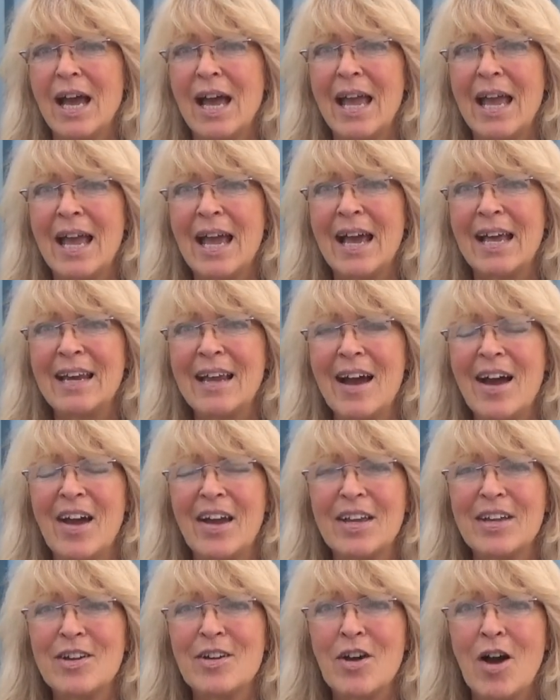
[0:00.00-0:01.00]
and
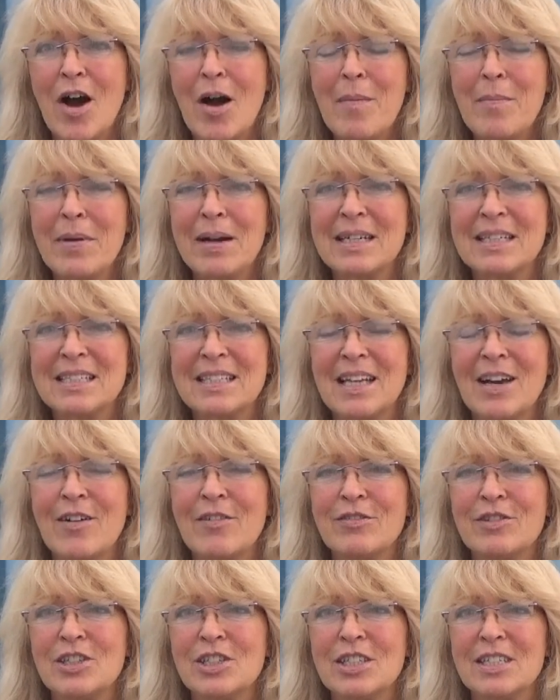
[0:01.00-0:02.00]
I got
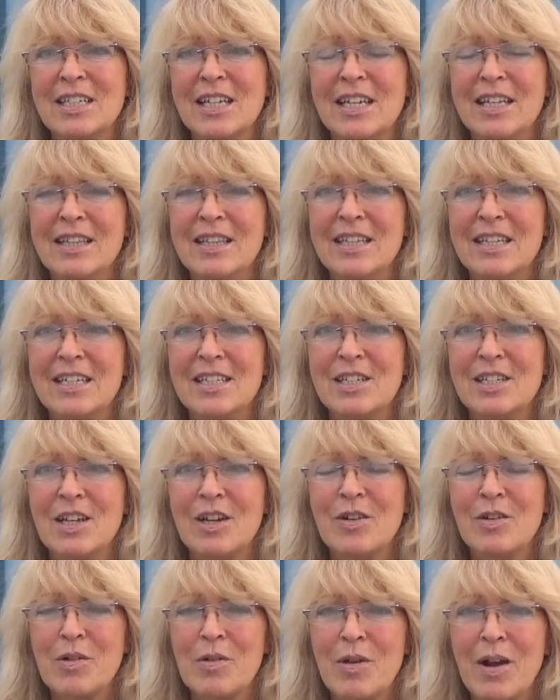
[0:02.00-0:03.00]
myself just in this
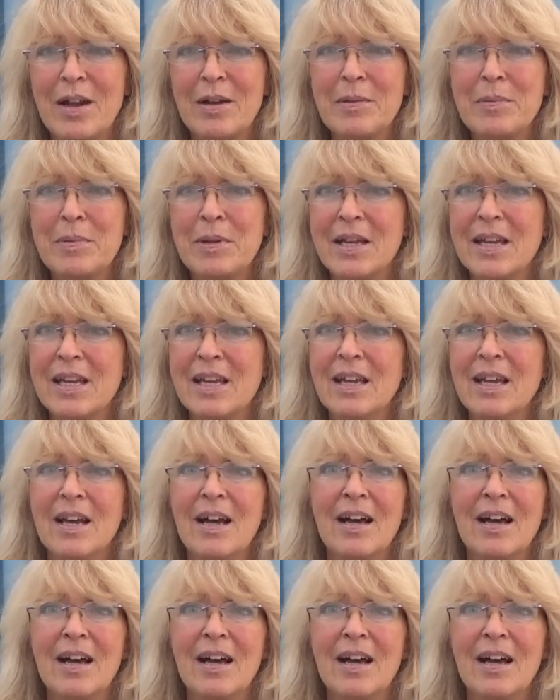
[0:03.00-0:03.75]
incredibly